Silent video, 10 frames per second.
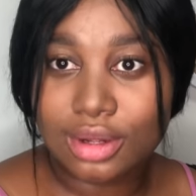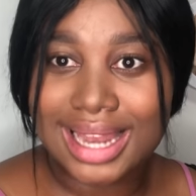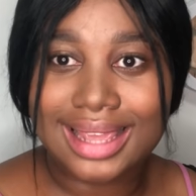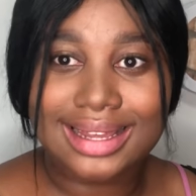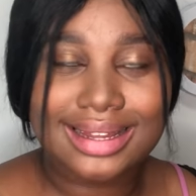
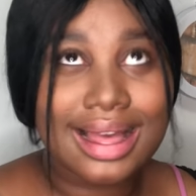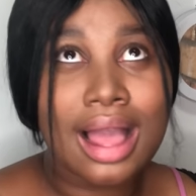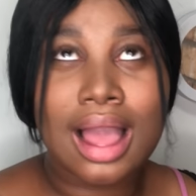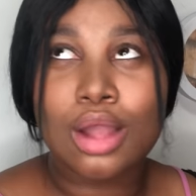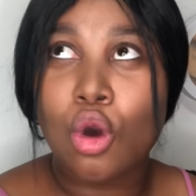Like
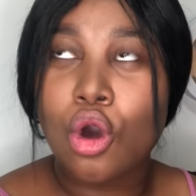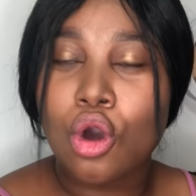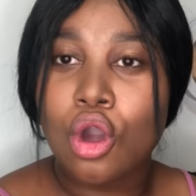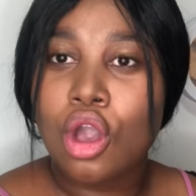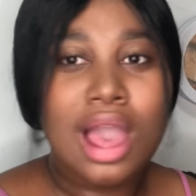I
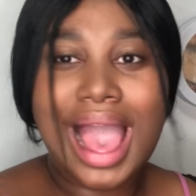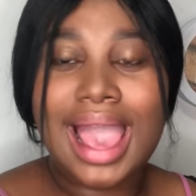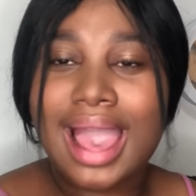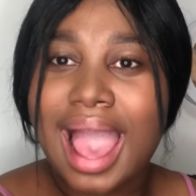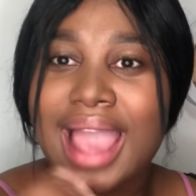
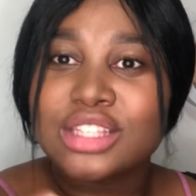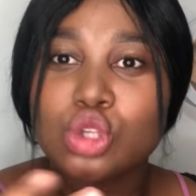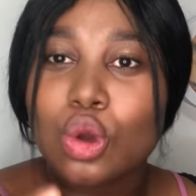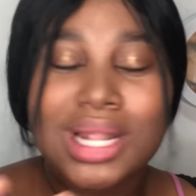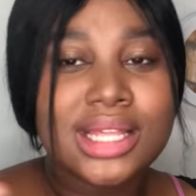
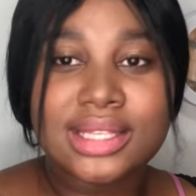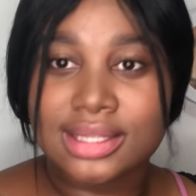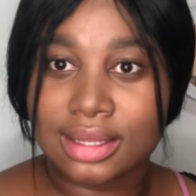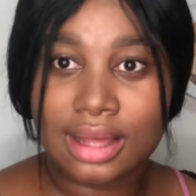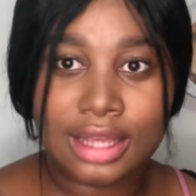so go
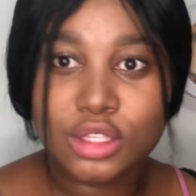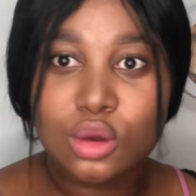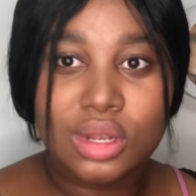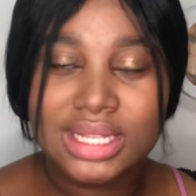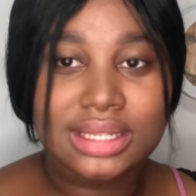lisi
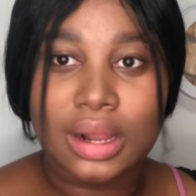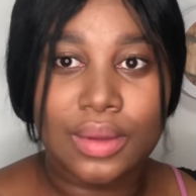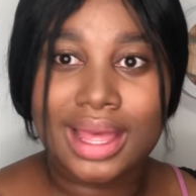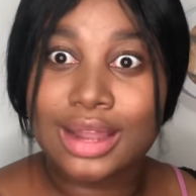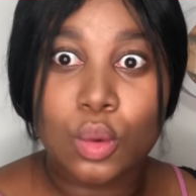that
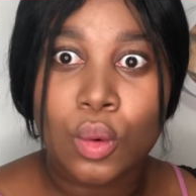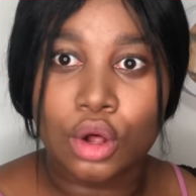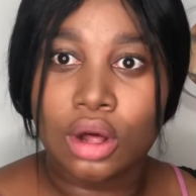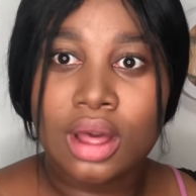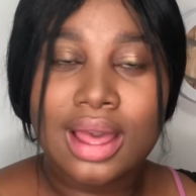way at
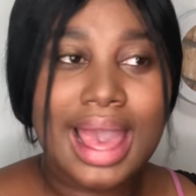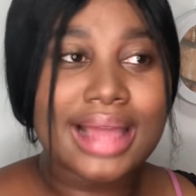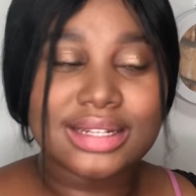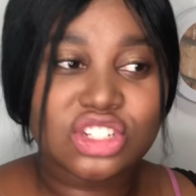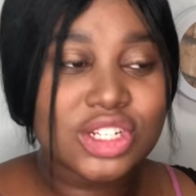all.
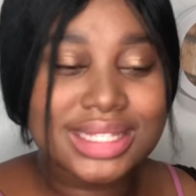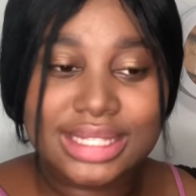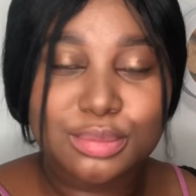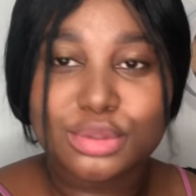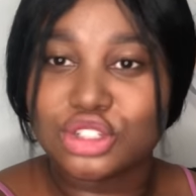And it's just
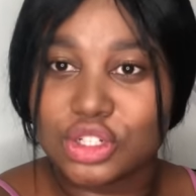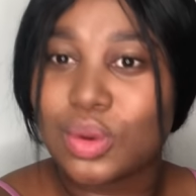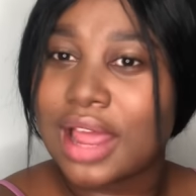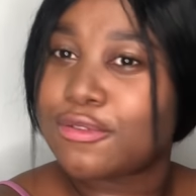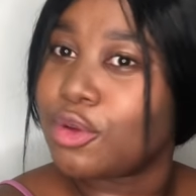simple. Njoo
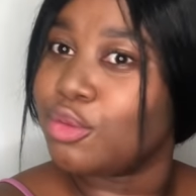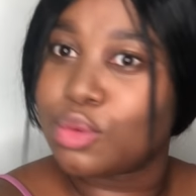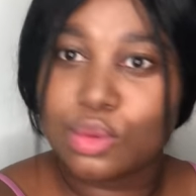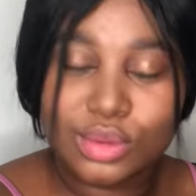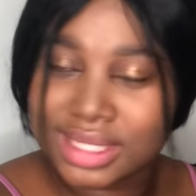life
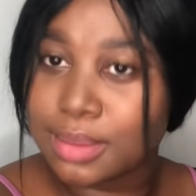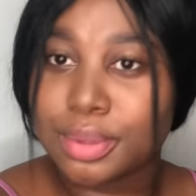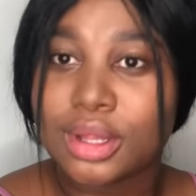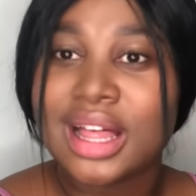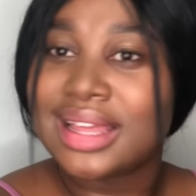when
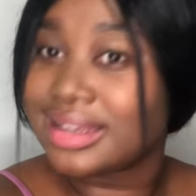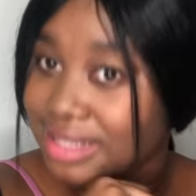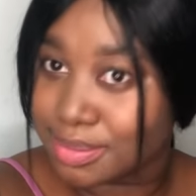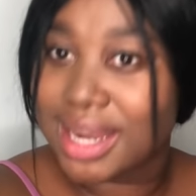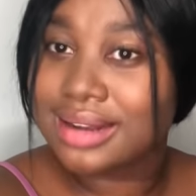simple.
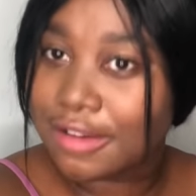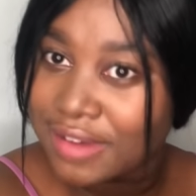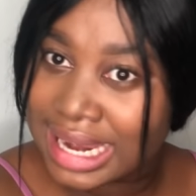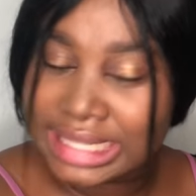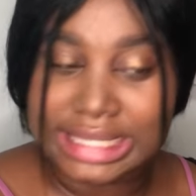Nitibana
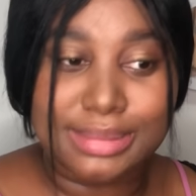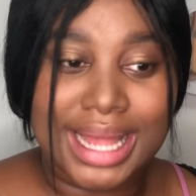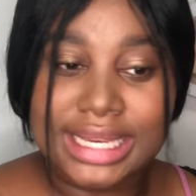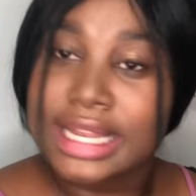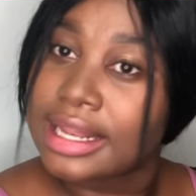kafuna
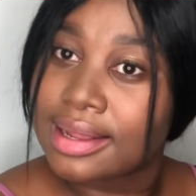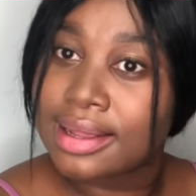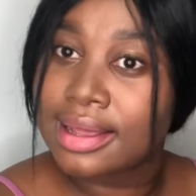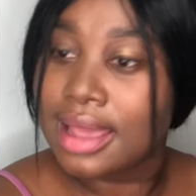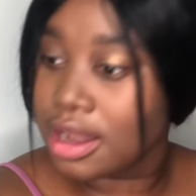nitibanili
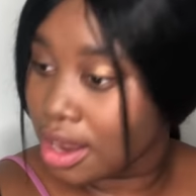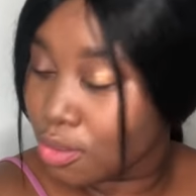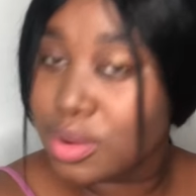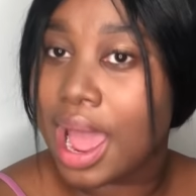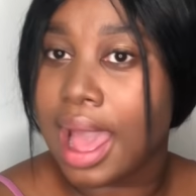and then
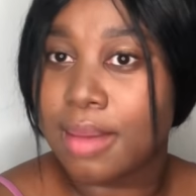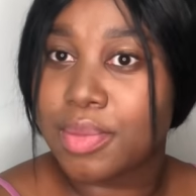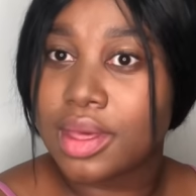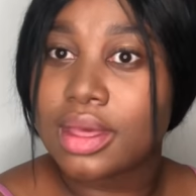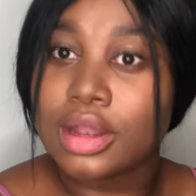umda.
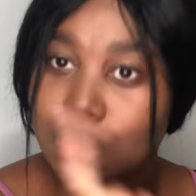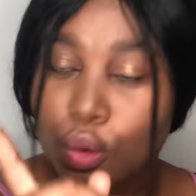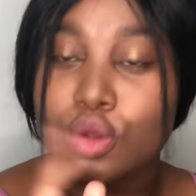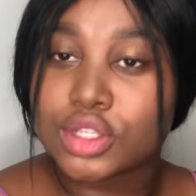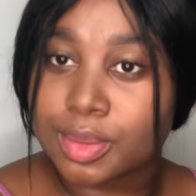And you
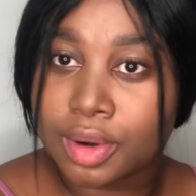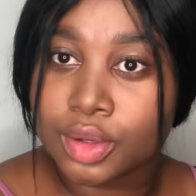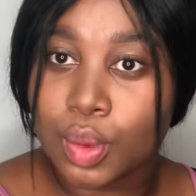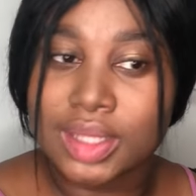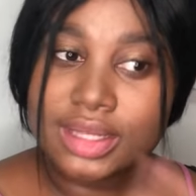go your
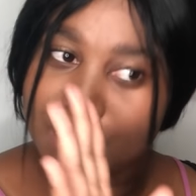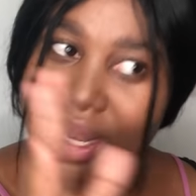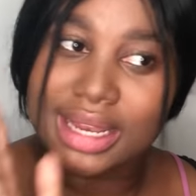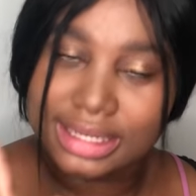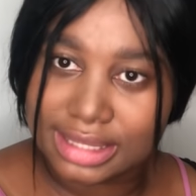separate ways.
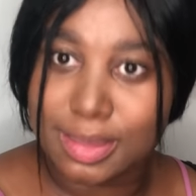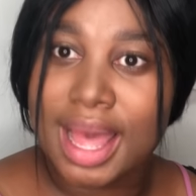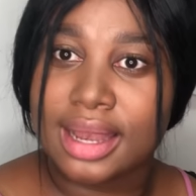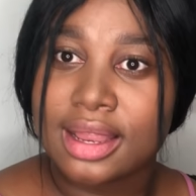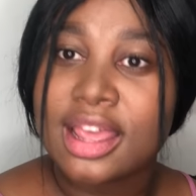Nipine ni
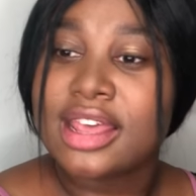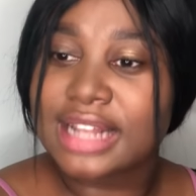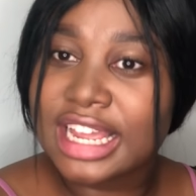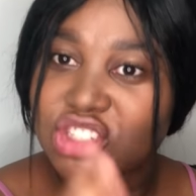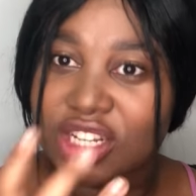diban.
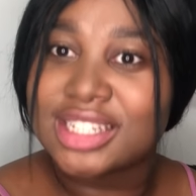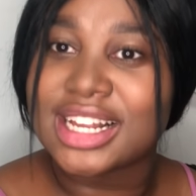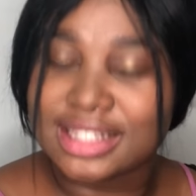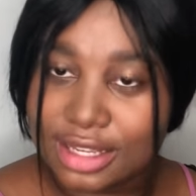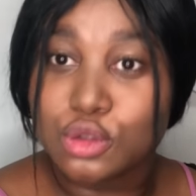All your
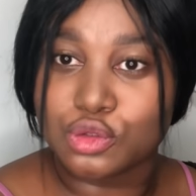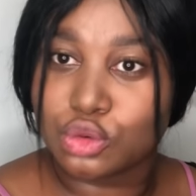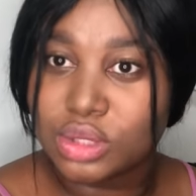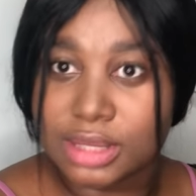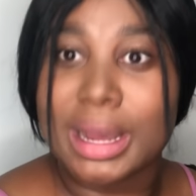genitals in is
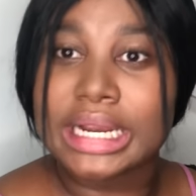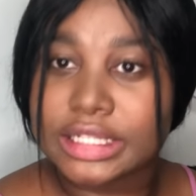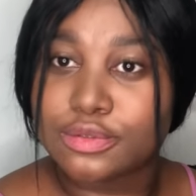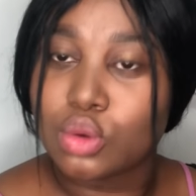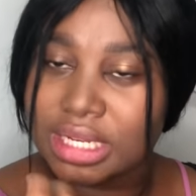funu diban
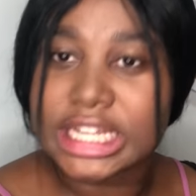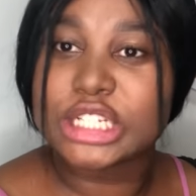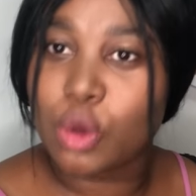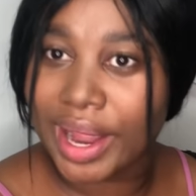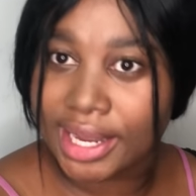as funu
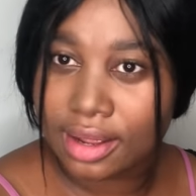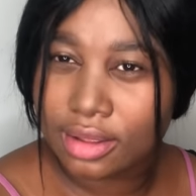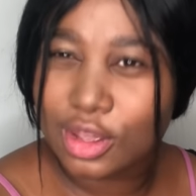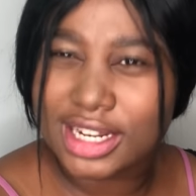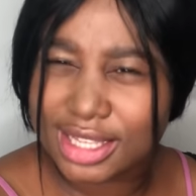intertwine.
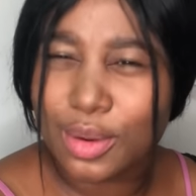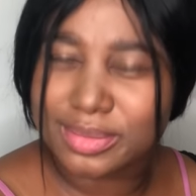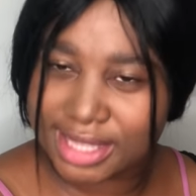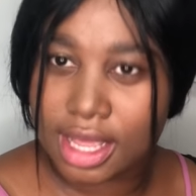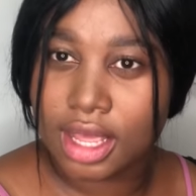You understand what I'm
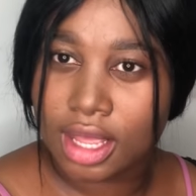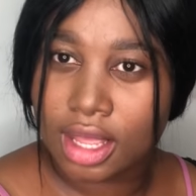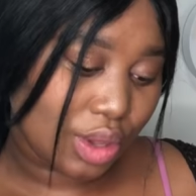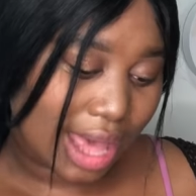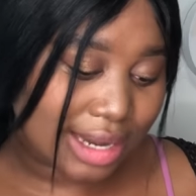saying?
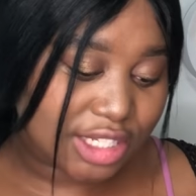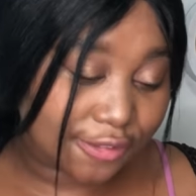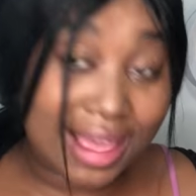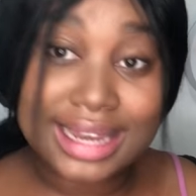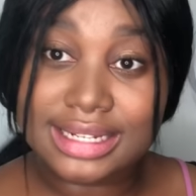And it's
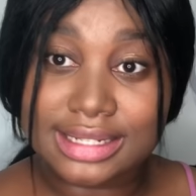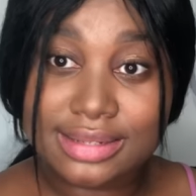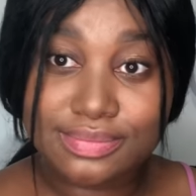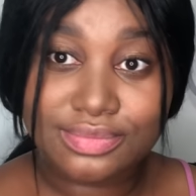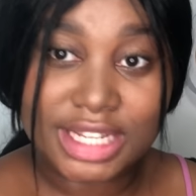valid.
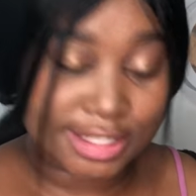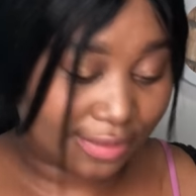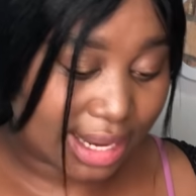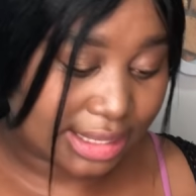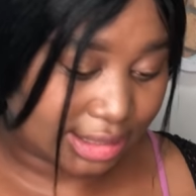It's
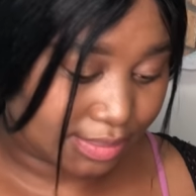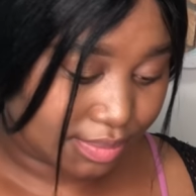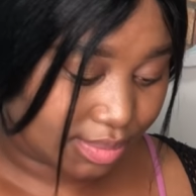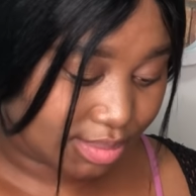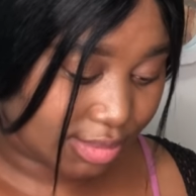valid.
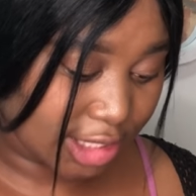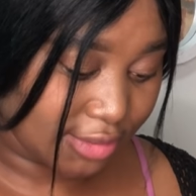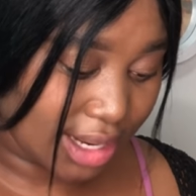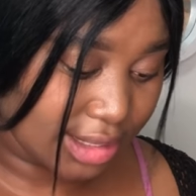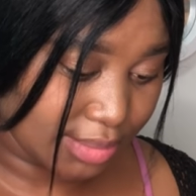It's
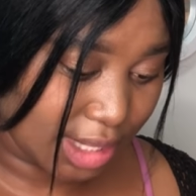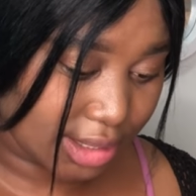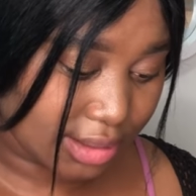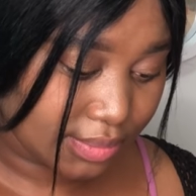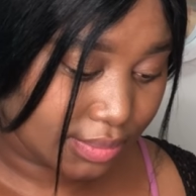valid in this.